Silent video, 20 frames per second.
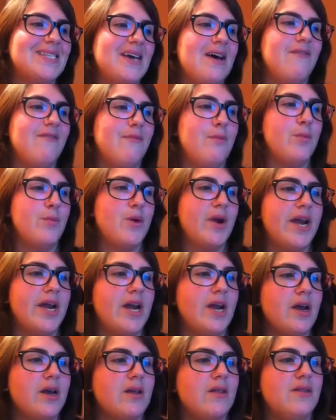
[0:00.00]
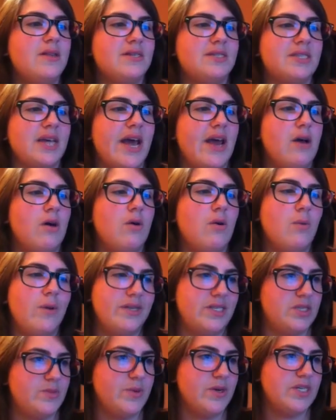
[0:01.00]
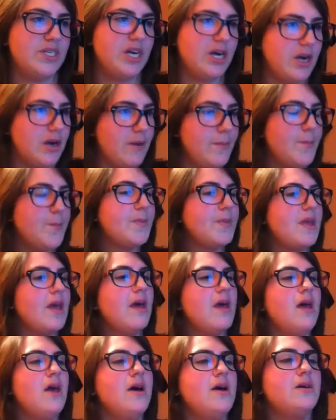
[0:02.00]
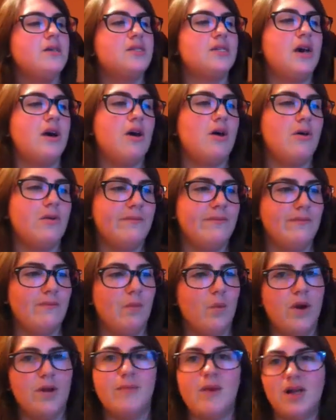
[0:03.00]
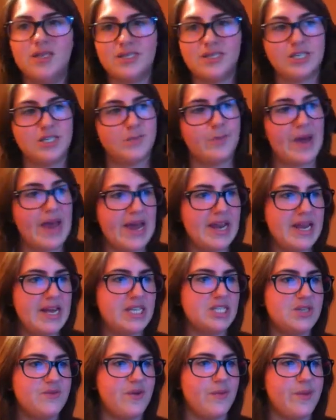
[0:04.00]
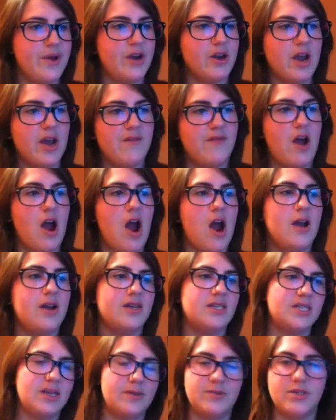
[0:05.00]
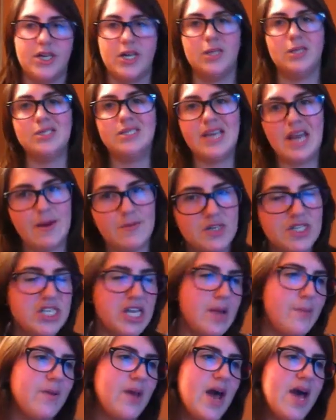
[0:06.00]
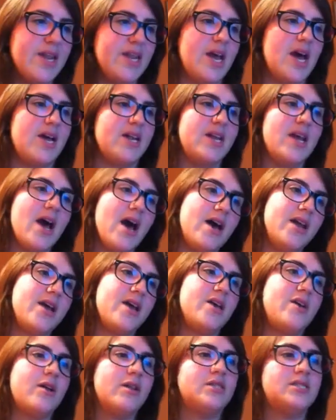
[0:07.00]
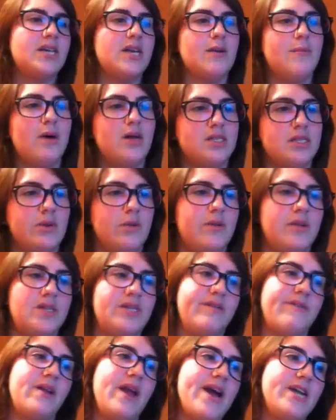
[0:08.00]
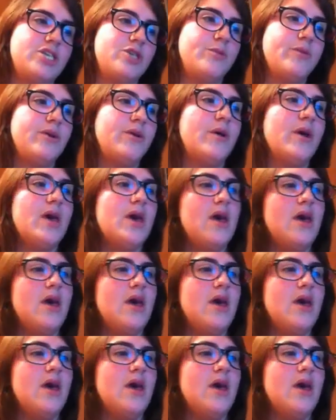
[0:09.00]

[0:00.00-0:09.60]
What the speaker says: of Break the Cycle once per turn. So one monster is banished from your graveyard except during the damage step, yada yada yada. You can send a monster with a different attribute